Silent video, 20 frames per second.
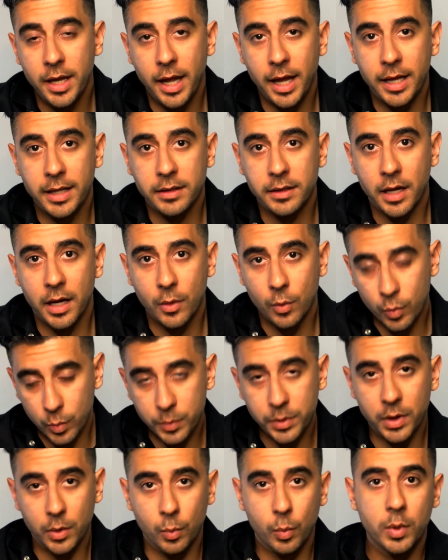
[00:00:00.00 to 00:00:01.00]
and uh,
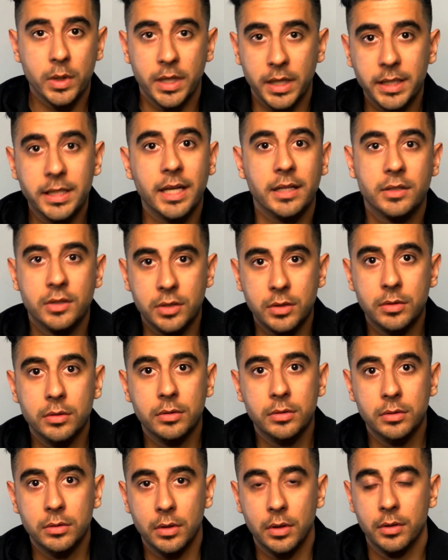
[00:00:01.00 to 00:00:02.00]
you know we're gonna get
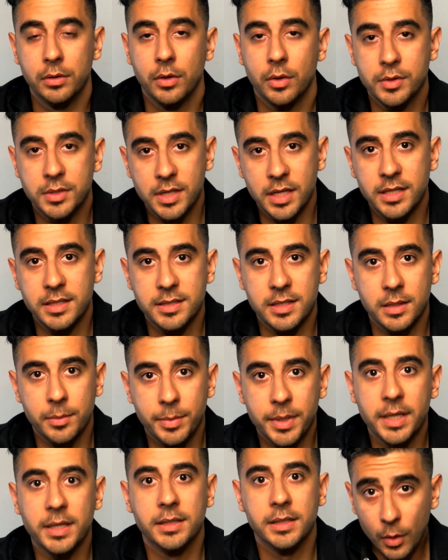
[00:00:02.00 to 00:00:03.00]
to those things in a
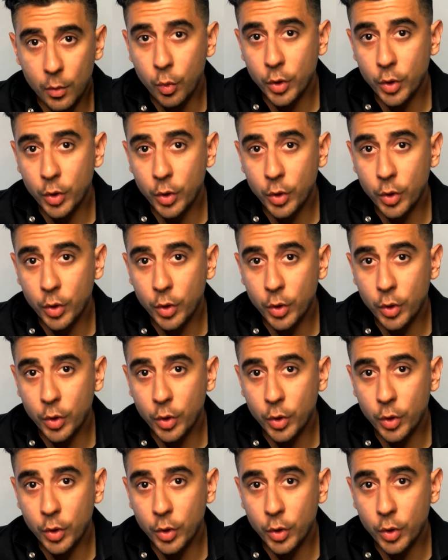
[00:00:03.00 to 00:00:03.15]
bit.